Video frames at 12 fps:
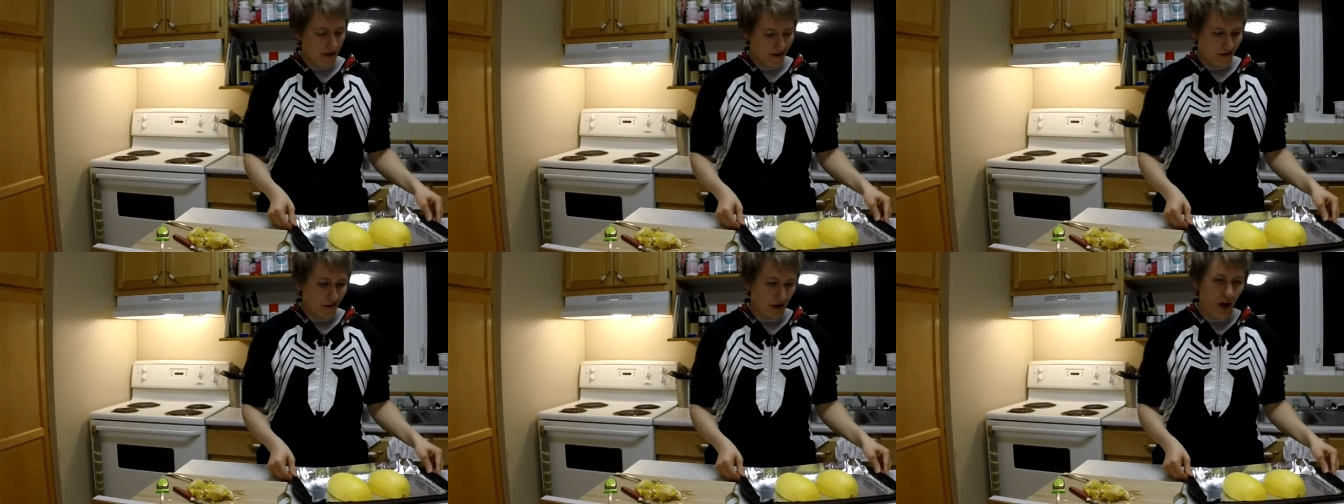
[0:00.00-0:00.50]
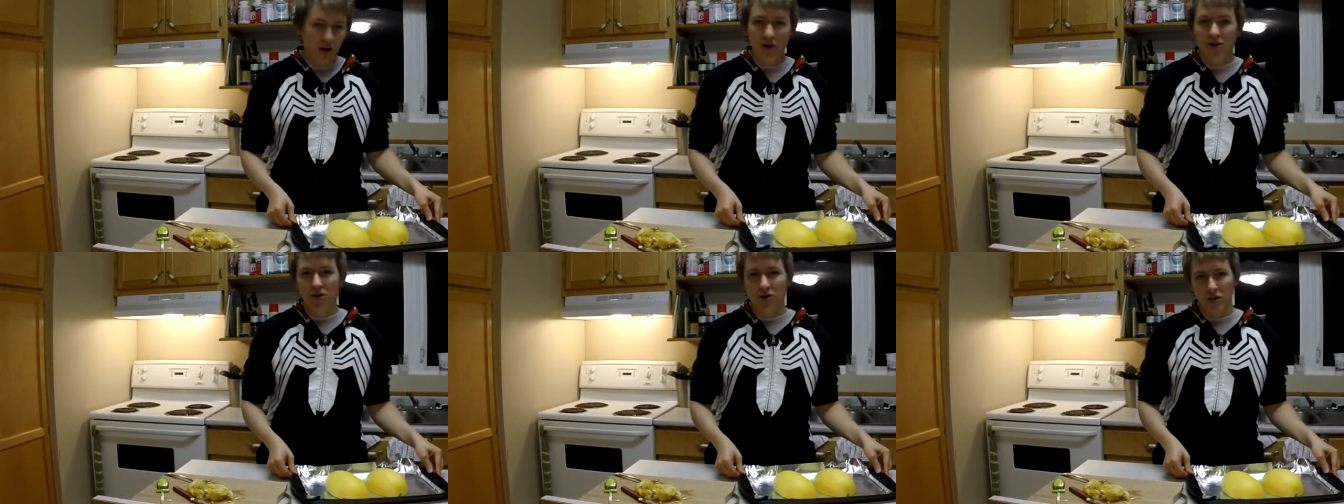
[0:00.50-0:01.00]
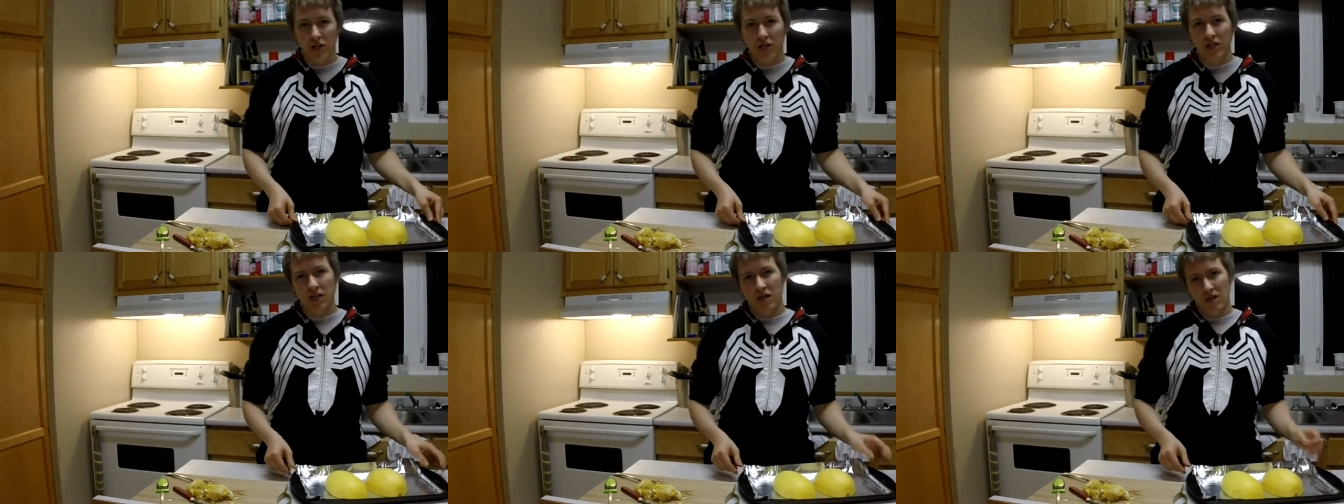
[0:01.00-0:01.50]
The longer you cook
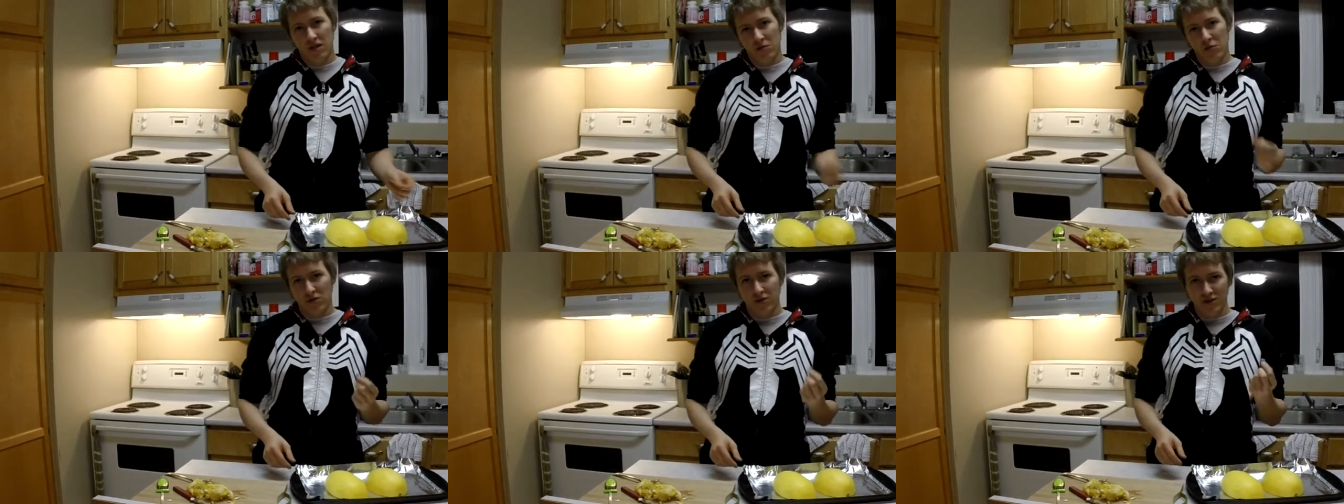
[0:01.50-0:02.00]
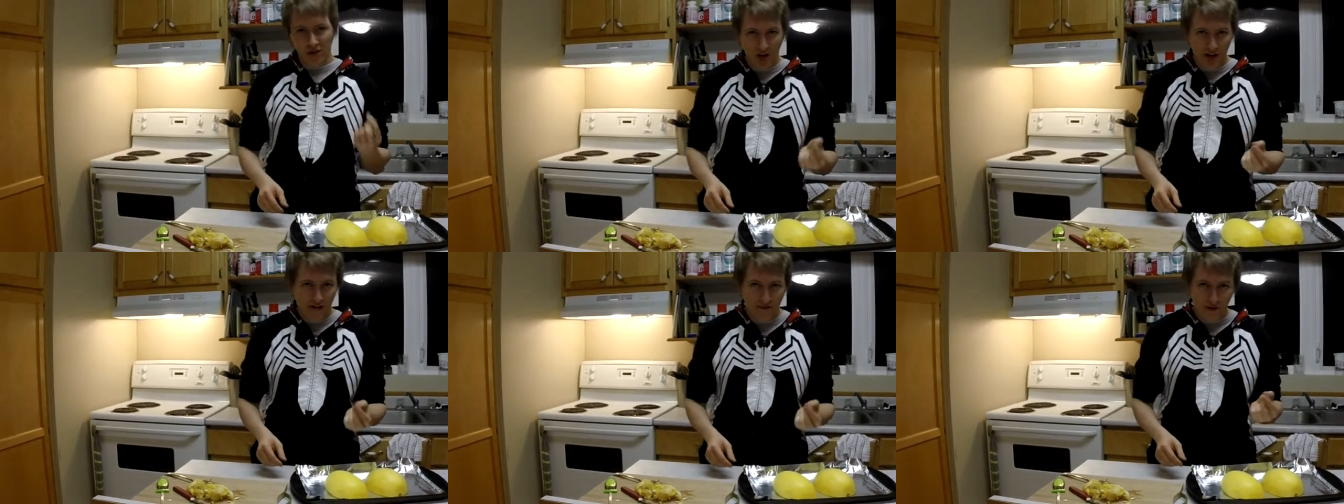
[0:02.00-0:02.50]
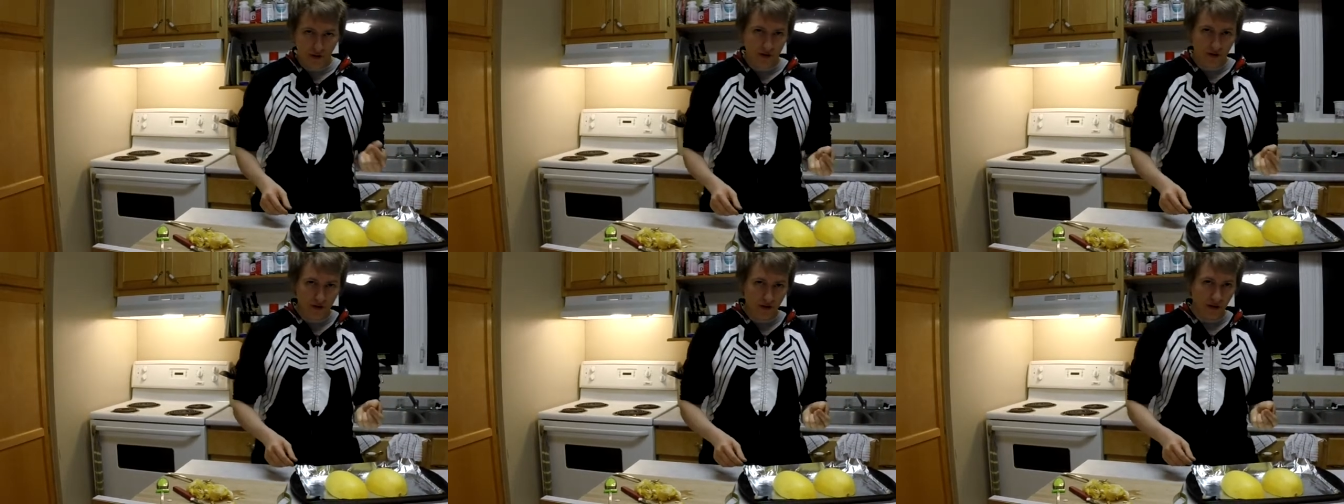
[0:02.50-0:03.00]
it, the more soft the
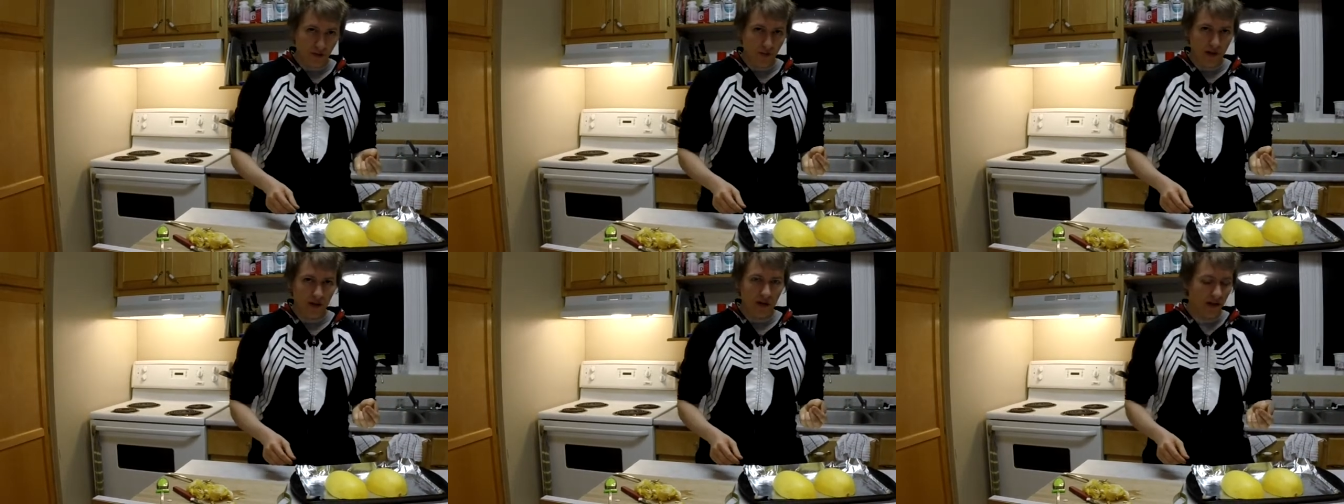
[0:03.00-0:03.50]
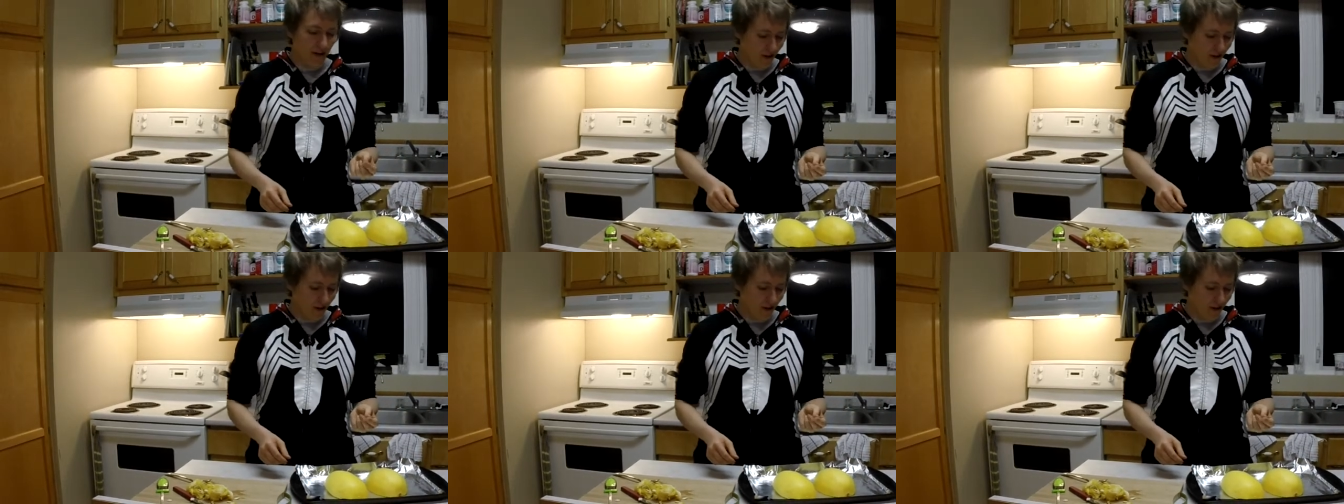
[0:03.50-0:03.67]
noodles are going to be.